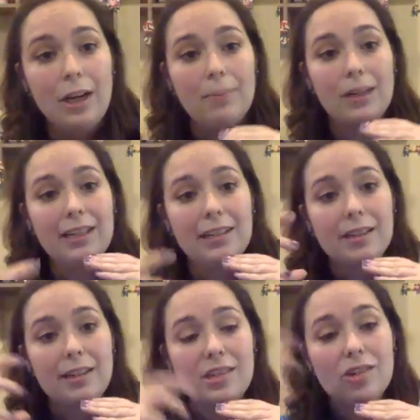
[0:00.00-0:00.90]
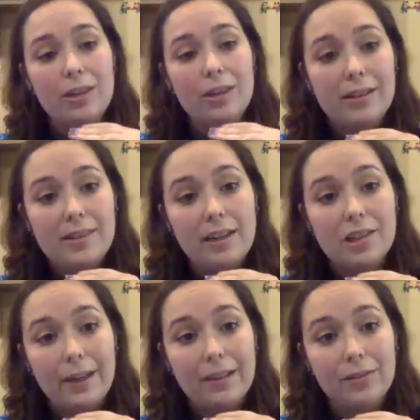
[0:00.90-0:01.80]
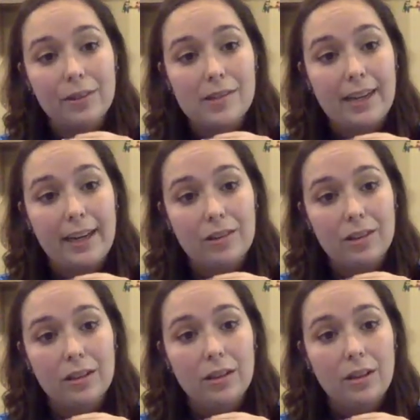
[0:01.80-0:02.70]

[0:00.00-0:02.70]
but he's in a situation that's unexpected for his character.